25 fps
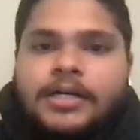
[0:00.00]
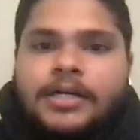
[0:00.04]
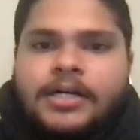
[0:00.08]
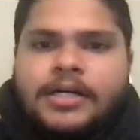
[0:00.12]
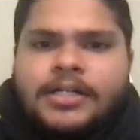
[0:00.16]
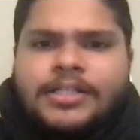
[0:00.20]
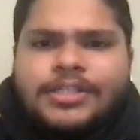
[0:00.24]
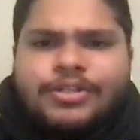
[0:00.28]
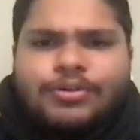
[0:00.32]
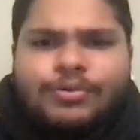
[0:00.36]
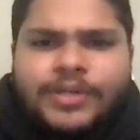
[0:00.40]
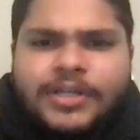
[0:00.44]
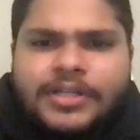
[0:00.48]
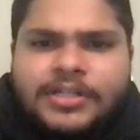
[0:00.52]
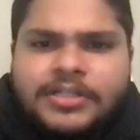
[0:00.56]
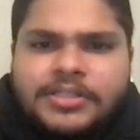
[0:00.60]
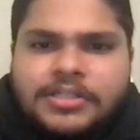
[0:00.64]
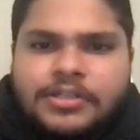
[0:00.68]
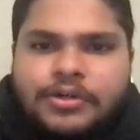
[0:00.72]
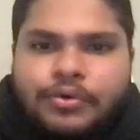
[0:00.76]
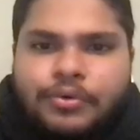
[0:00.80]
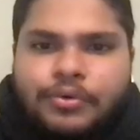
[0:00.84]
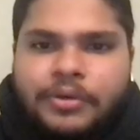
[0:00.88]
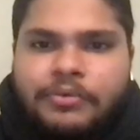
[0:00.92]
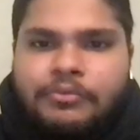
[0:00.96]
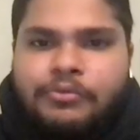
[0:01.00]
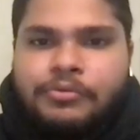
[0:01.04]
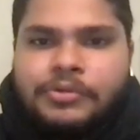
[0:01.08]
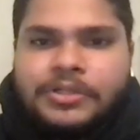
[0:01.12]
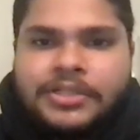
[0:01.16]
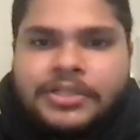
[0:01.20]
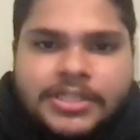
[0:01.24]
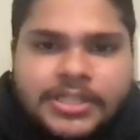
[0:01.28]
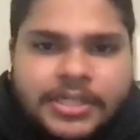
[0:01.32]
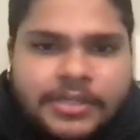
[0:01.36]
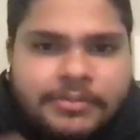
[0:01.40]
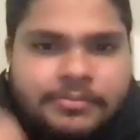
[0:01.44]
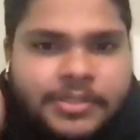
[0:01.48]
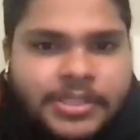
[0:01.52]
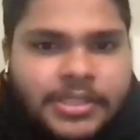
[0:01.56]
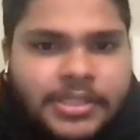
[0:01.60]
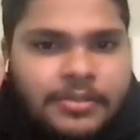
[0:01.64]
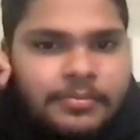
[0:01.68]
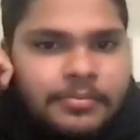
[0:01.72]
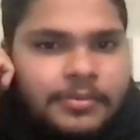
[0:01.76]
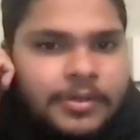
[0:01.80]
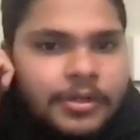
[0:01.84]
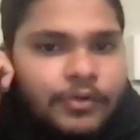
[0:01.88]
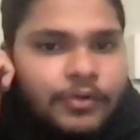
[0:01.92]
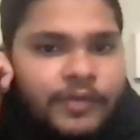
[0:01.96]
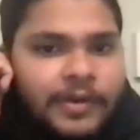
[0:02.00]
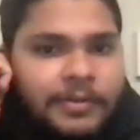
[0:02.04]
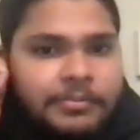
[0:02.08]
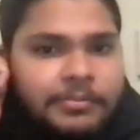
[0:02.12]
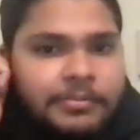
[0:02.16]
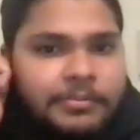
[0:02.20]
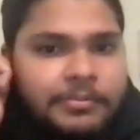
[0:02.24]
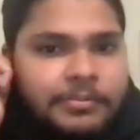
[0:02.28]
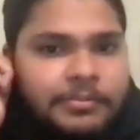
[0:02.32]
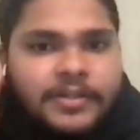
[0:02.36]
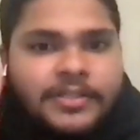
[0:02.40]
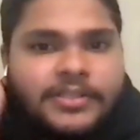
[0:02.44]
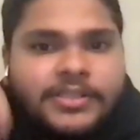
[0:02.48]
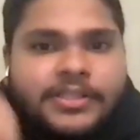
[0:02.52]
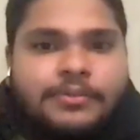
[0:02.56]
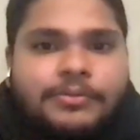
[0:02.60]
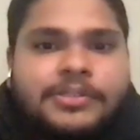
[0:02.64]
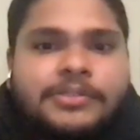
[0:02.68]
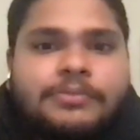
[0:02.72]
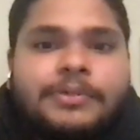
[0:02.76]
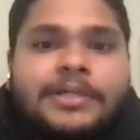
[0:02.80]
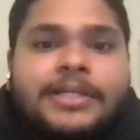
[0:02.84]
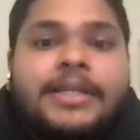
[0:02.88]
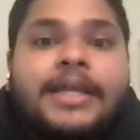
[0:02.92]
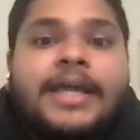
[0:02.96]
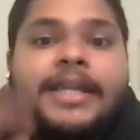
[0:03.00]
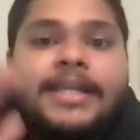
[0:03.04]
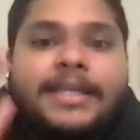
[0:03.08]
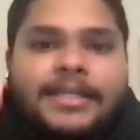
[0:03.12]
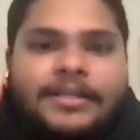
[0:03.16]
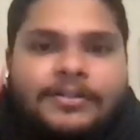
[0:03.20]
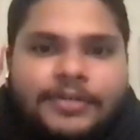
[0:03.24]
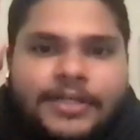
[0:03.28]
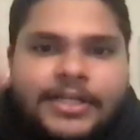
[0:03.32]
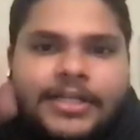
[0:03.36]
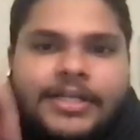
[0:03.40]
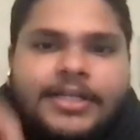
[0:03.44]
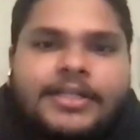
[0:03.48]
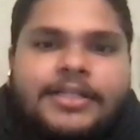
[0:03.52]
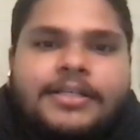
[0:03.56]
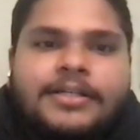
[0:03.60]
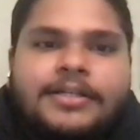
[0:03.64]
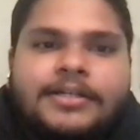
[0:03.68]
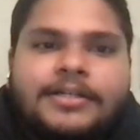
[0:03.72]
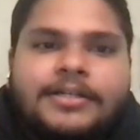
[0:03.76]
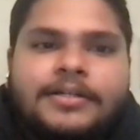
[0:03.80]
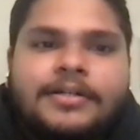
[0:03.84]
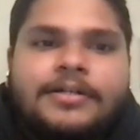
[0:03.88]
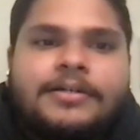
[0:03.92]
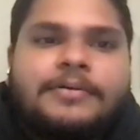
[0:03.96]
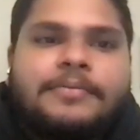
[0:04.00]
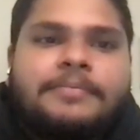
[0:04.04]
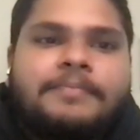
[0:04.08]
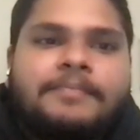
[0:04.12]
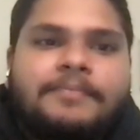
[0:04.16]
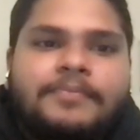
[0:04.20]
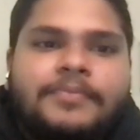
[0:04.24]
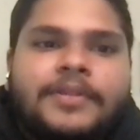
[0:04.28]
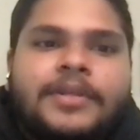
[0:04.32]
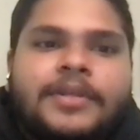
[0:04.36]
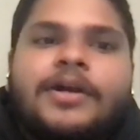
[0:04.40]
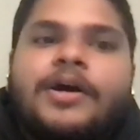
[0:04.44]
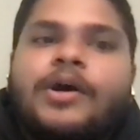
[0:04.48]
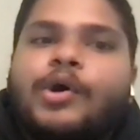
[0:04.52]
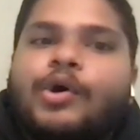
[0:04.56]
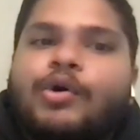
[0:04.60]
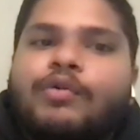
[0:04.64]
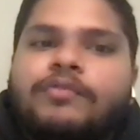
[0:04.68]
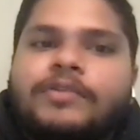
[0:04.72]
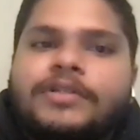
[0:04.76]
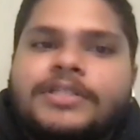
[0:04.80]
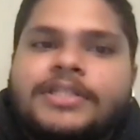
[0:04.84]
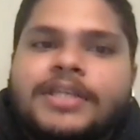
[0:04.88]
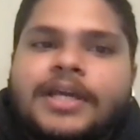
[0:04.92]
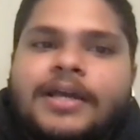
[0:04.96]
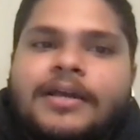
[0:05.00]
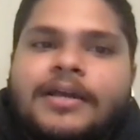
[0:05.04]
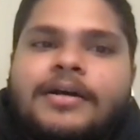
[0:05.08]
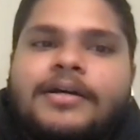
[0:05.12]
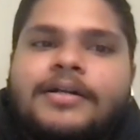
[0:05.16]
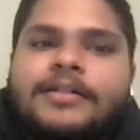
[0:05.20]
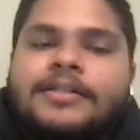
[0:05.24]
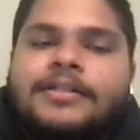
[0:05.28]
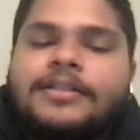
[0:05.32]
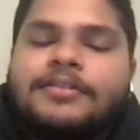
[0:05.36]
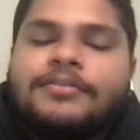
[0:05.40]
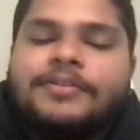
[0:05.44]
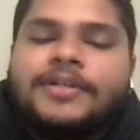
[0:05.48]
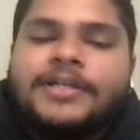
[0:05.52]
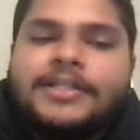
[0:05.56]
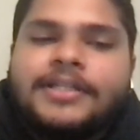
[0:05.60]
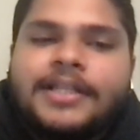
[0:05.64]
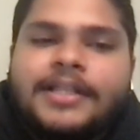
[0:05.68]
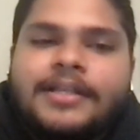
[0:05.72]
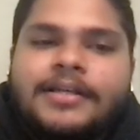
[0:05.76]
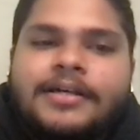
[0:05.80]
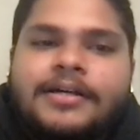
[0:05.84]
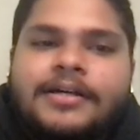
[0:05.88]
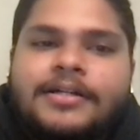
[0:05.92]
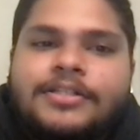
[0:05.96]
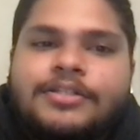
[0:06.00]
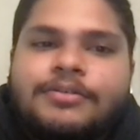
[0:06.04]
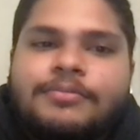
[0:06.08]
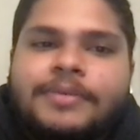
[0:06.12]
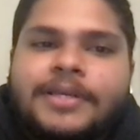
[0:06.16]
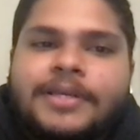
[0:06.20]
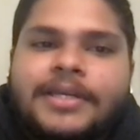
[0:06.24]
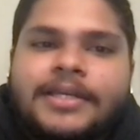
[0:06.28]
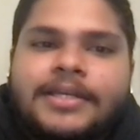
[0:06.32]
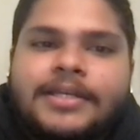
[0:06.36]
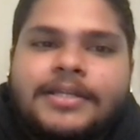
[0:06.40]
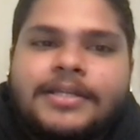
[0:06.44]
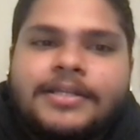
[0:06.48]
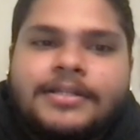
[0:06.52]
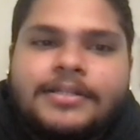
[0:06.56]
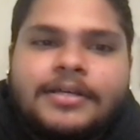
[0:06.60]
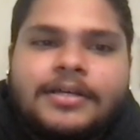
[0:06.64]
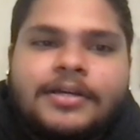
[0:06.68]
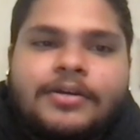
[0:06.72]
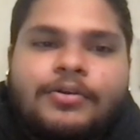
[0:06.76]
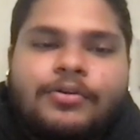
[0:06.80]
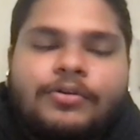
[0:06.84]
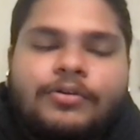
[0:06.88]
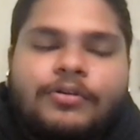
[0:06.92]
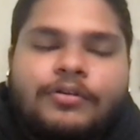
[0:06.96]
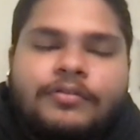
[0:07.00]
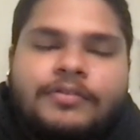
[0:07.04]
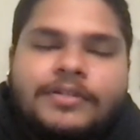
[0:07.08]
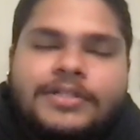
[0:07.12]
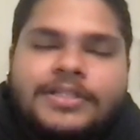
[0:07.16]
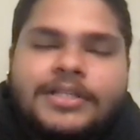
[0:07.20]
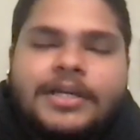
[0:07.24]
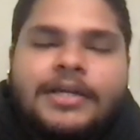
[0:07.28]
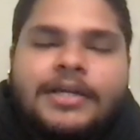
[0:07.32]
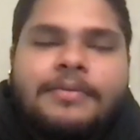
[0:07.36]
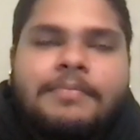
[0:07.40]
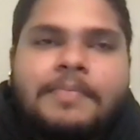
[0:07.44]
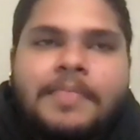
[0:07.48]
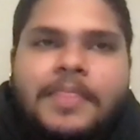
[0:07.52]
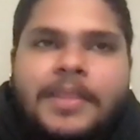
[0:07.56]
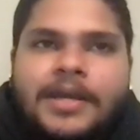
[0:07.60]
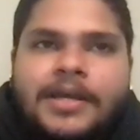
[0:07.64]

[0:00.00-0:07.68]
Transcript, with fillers: uh, two years ago when we won the championship. November first, it was when Danny Green hit the um, overtime, uh, the three uh, to make it uh, go to overtime.